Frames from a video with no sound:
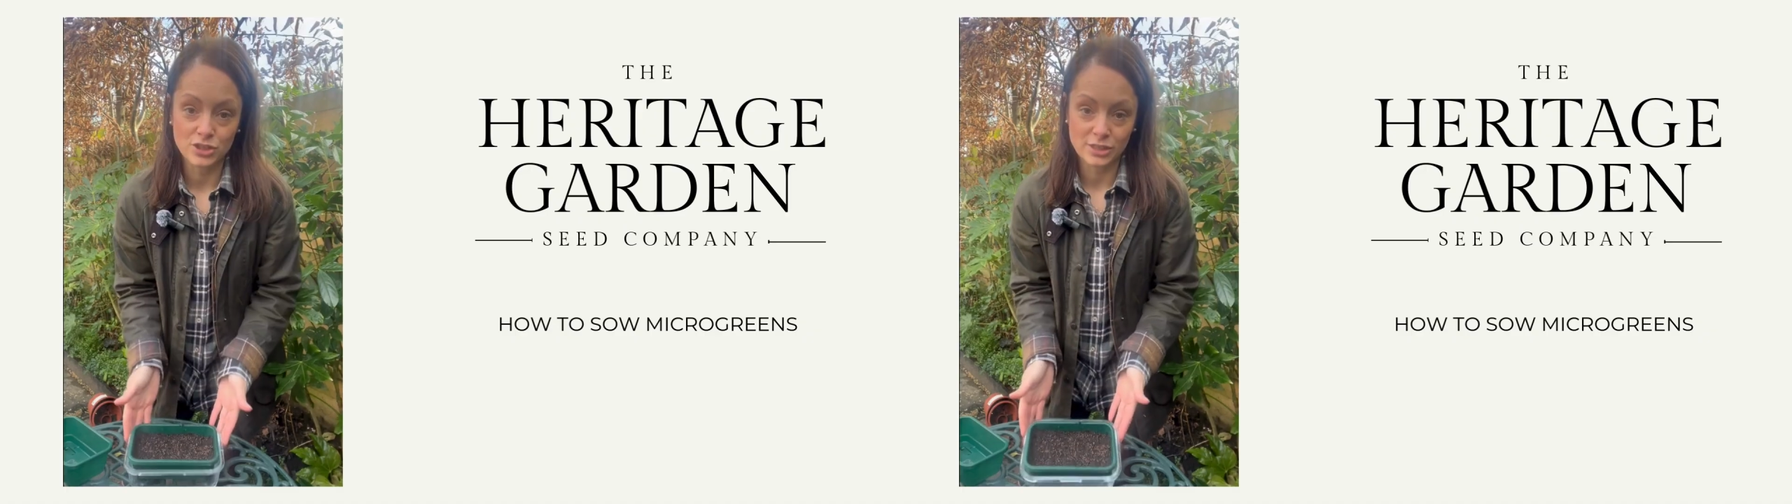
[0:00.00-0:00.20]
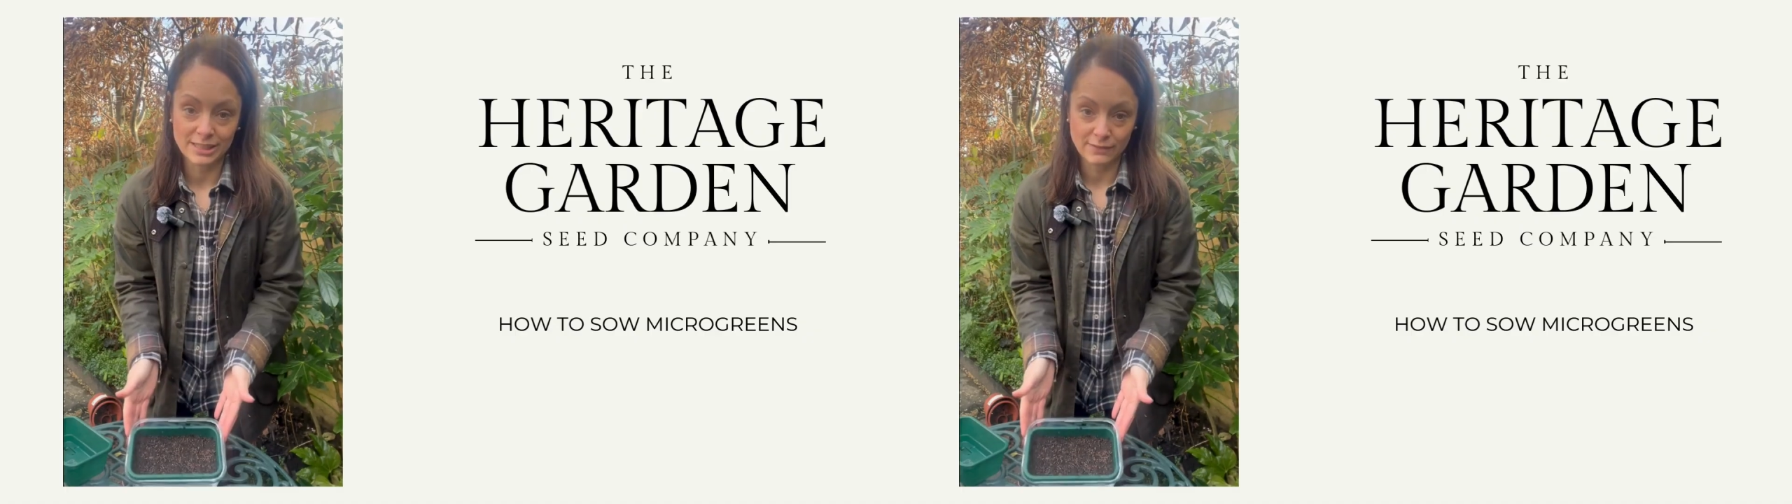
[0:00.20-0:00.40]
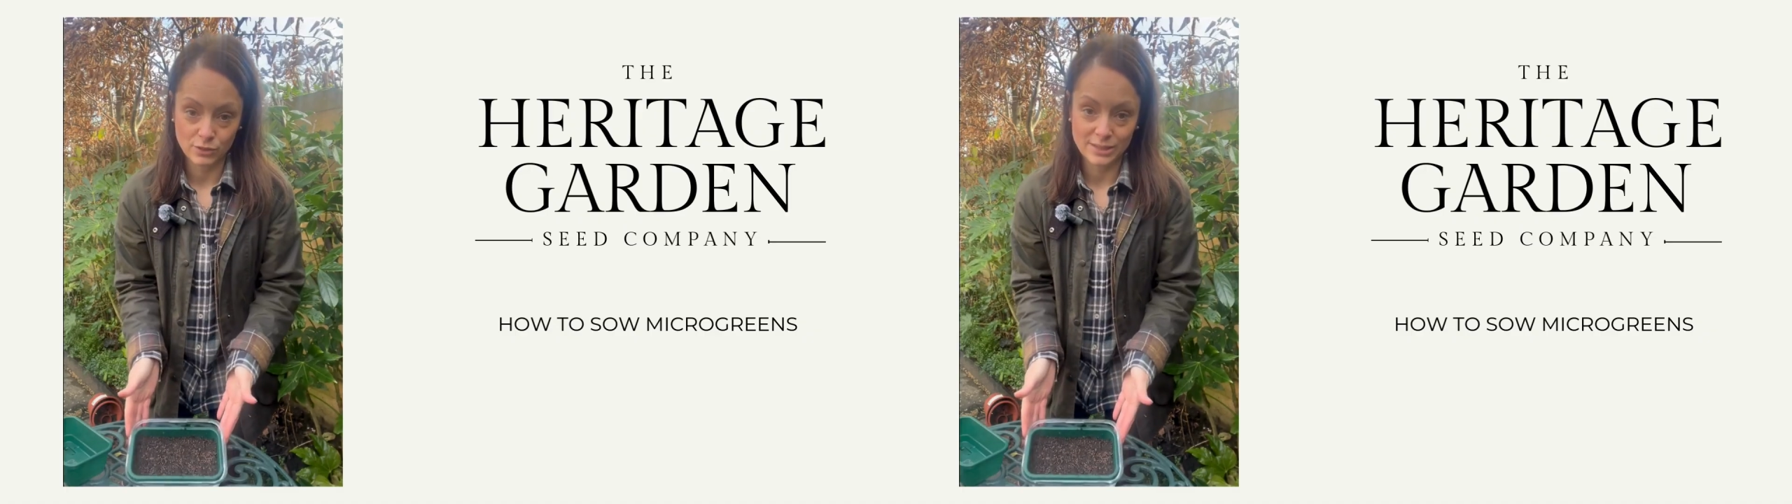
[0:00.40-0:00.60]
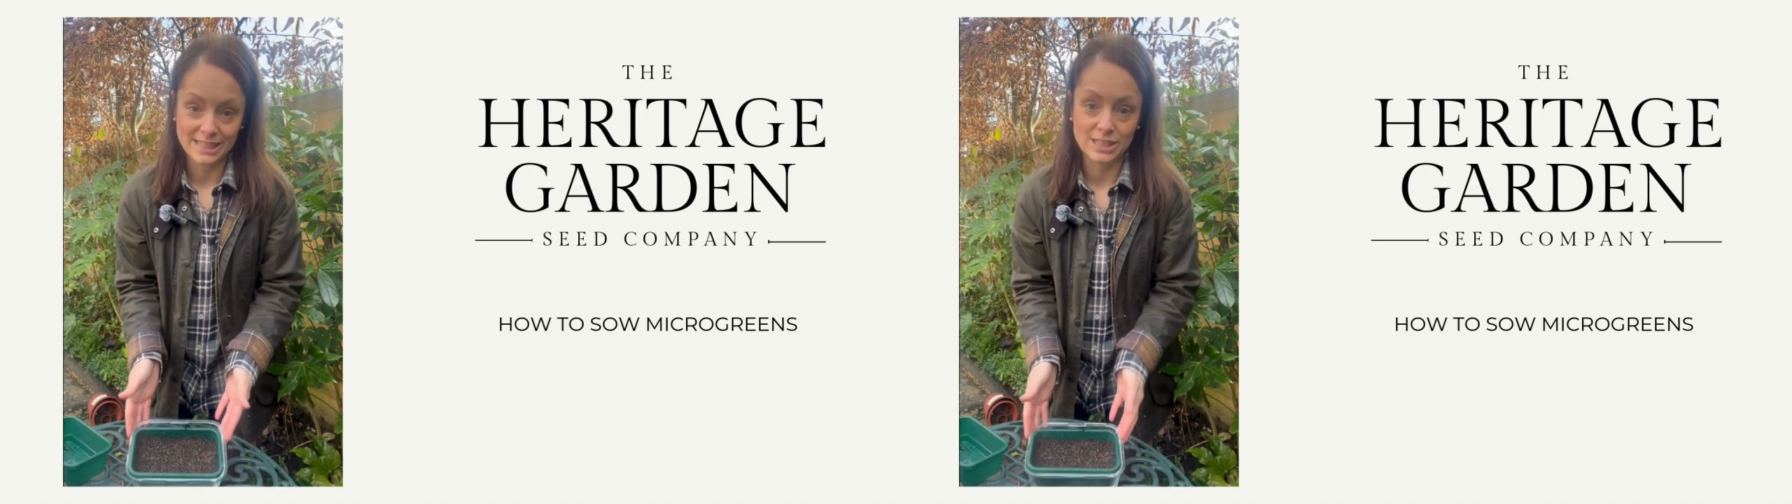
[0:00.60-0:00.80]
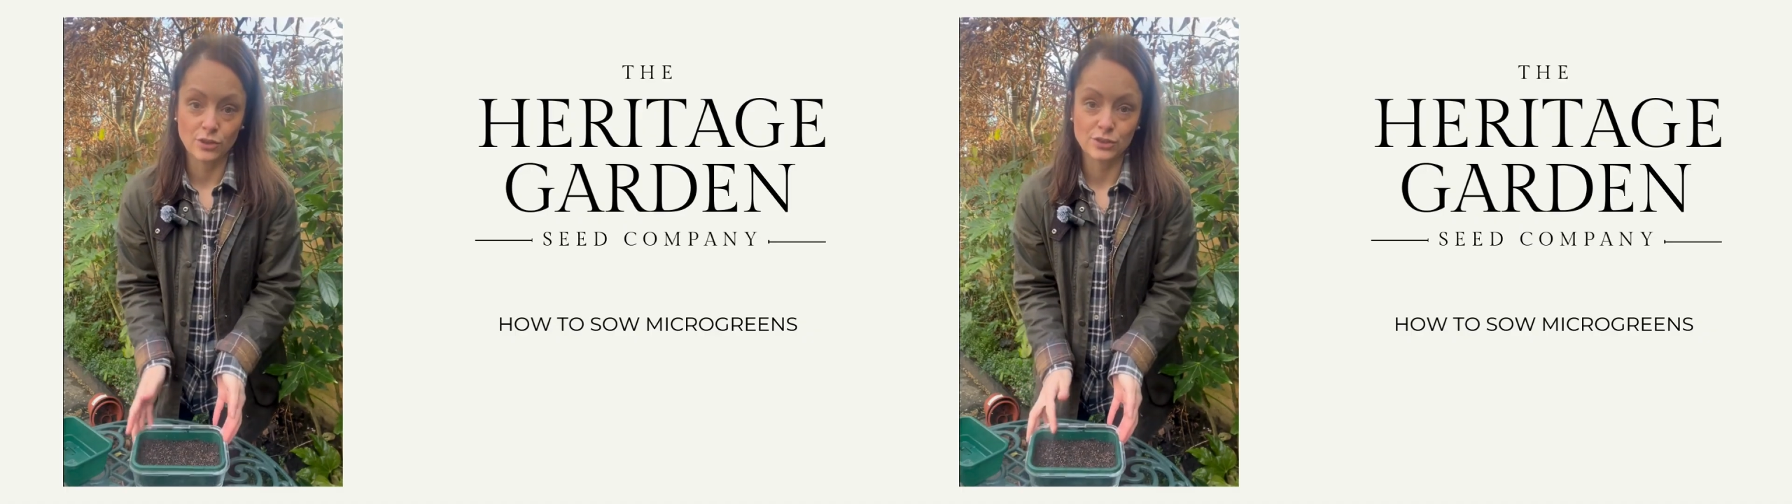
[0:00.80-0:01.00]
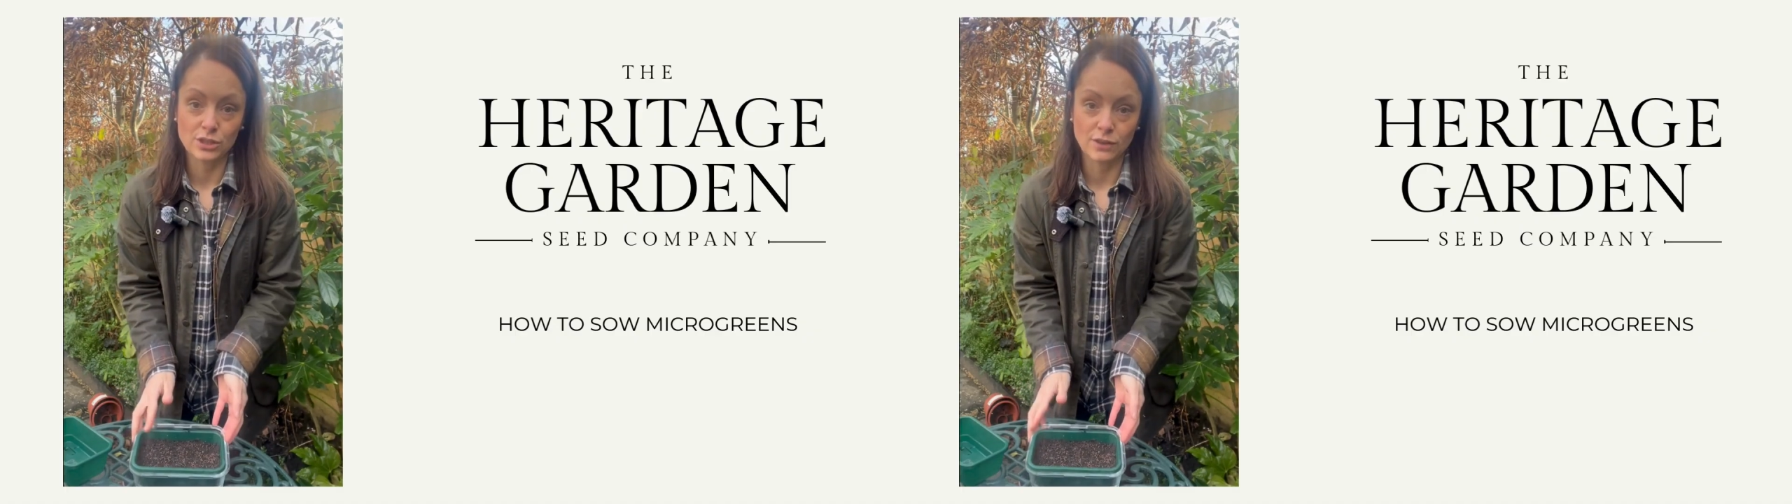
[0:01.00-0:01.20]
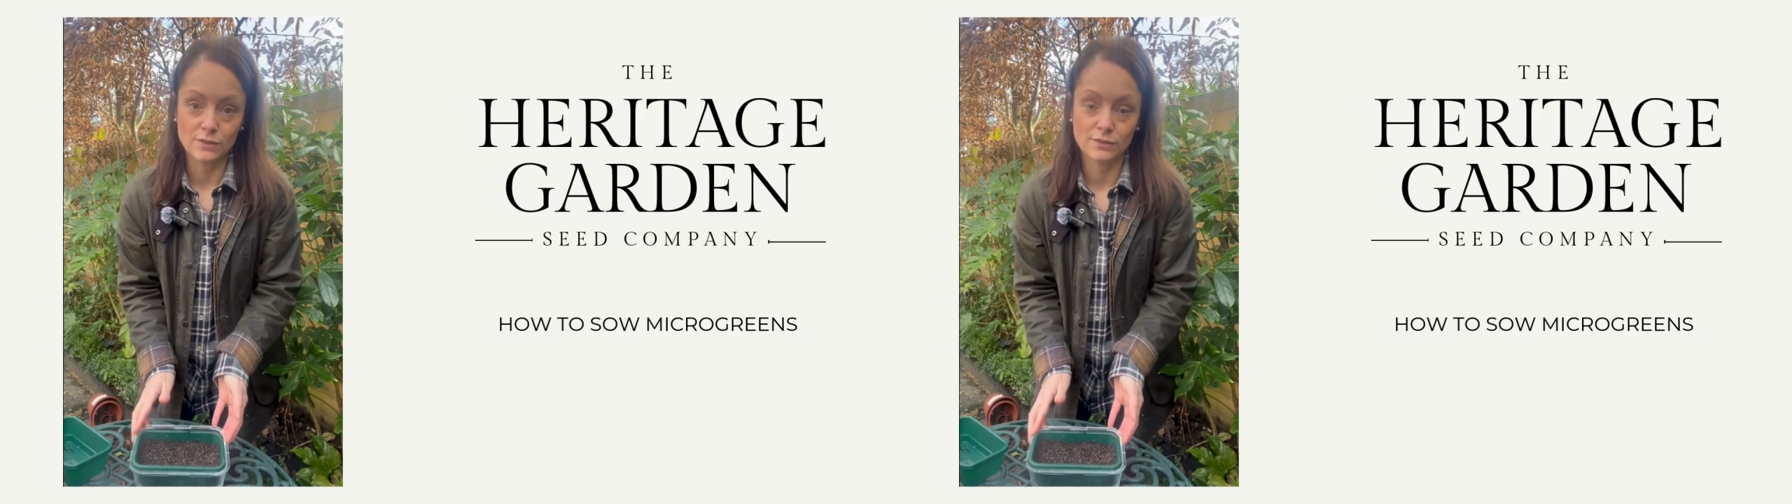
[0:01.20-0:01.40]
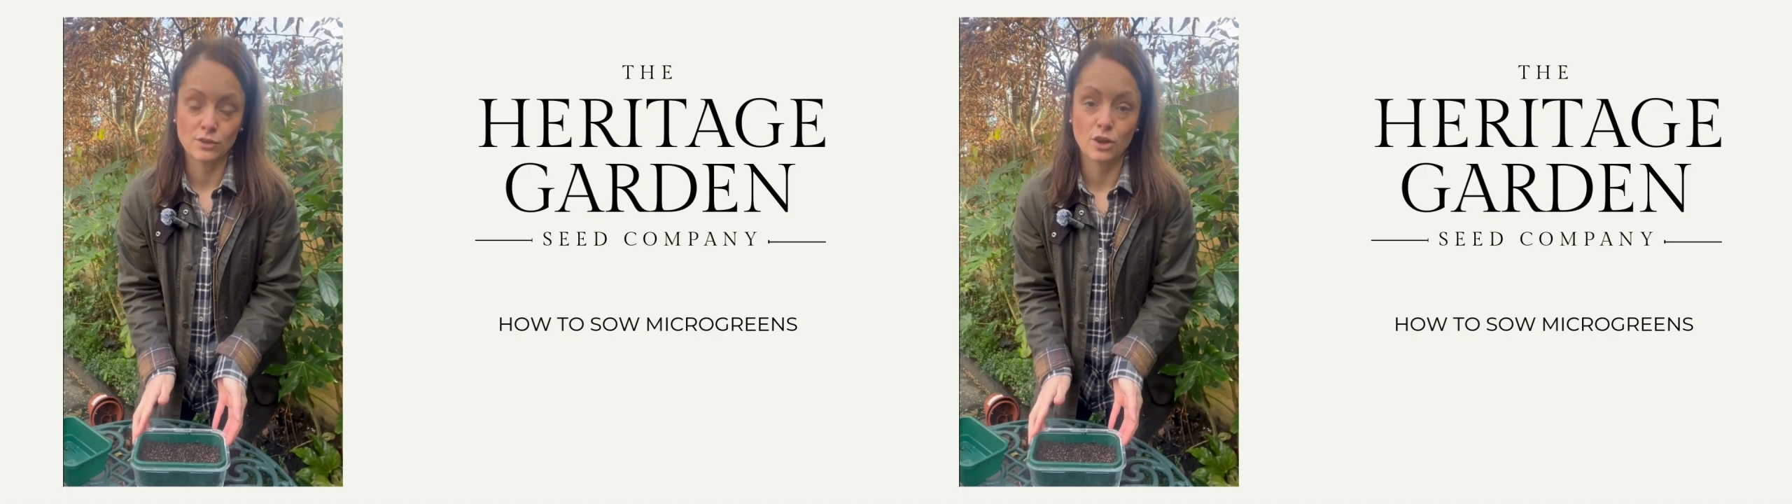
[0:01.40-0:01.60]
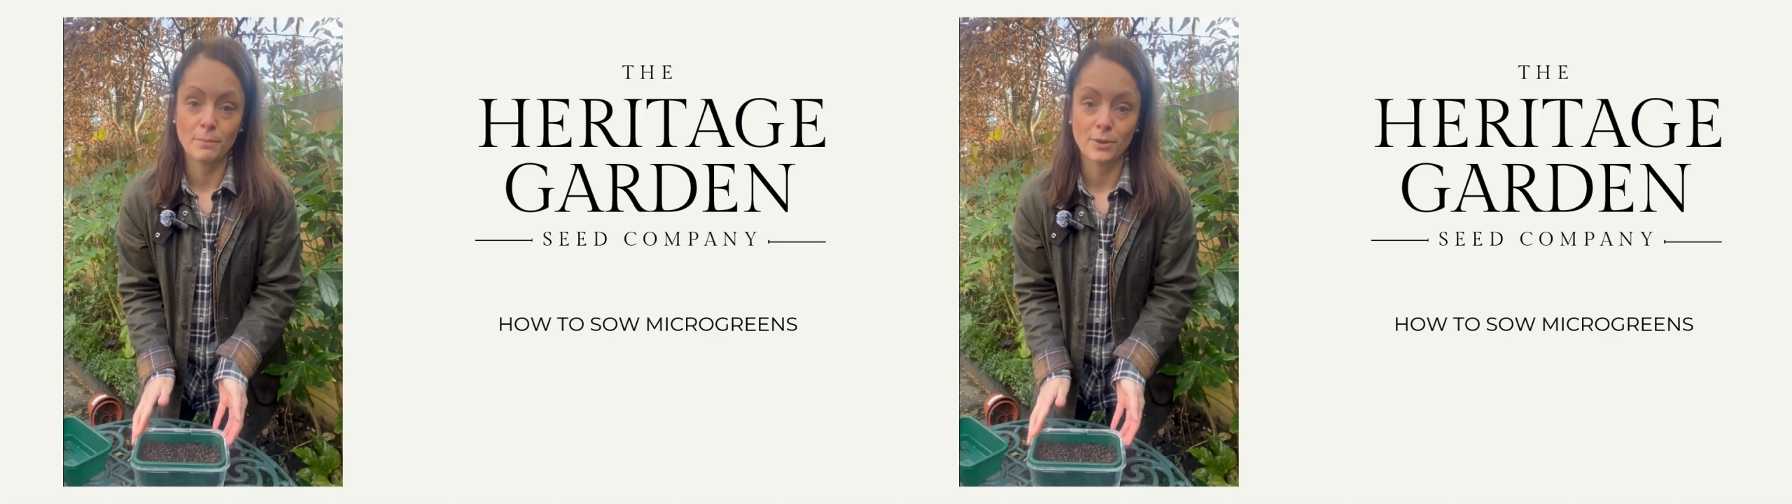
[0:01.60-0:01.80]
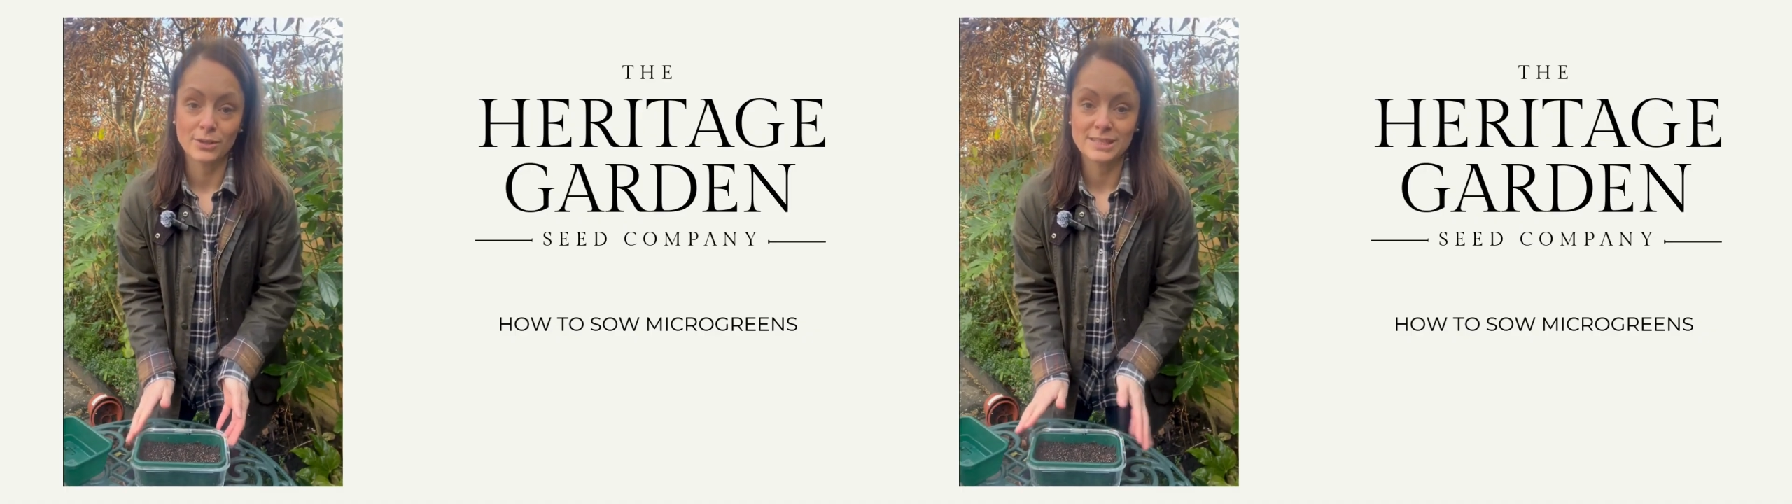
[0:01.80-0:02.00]
Just leave your seeds on the surface of the
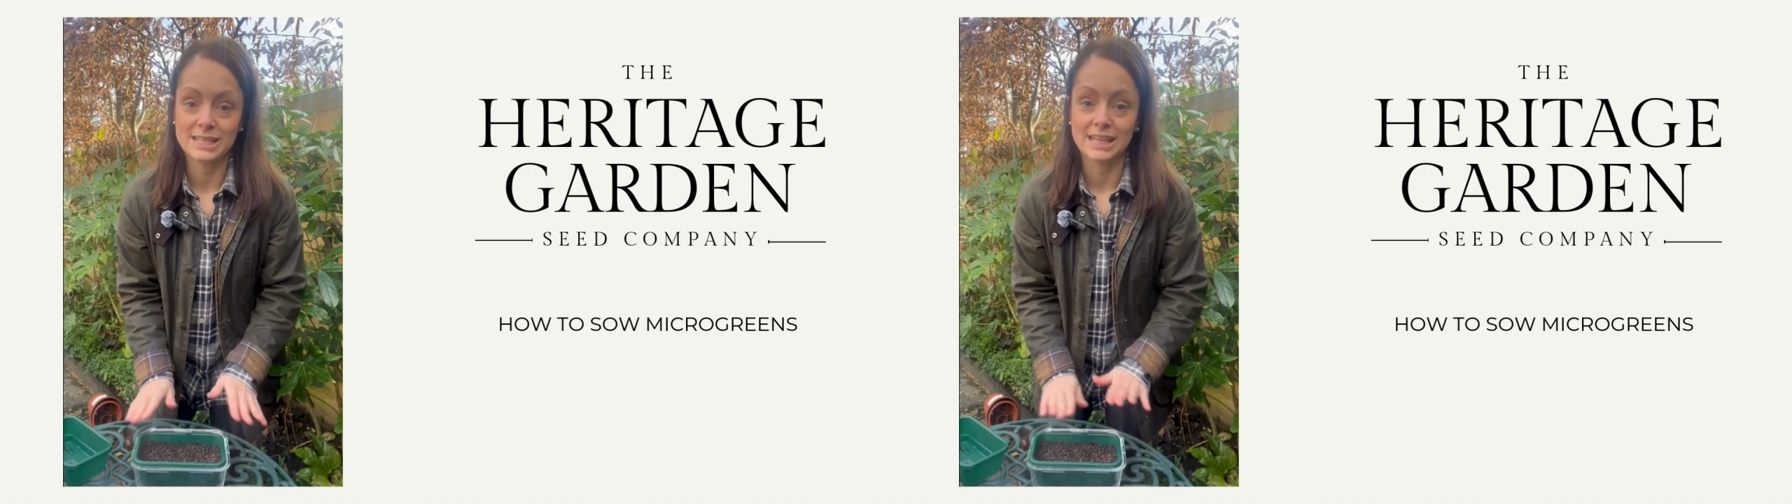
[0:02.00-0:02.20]
compost.